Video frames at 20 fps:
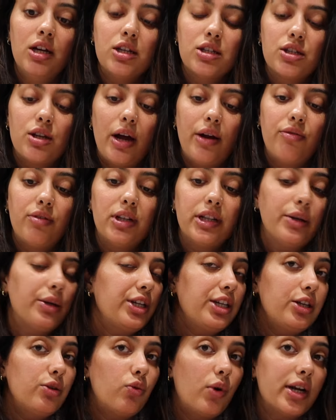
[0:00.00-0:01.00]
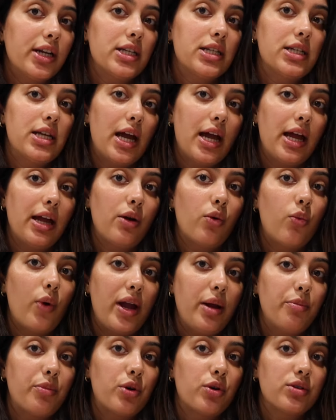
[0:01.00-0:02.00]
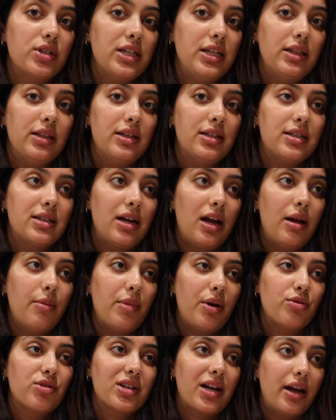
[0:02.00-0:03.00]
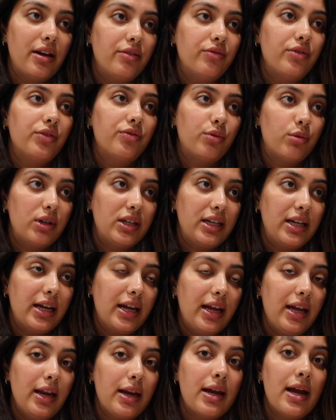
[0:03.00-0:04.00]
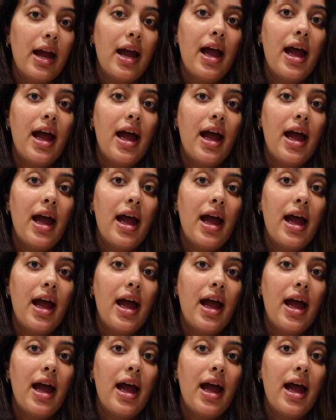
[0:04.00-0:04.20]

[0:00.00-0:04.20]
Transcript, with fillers: So I really didn't want to take whey protein this time. I was kind of avoiding it.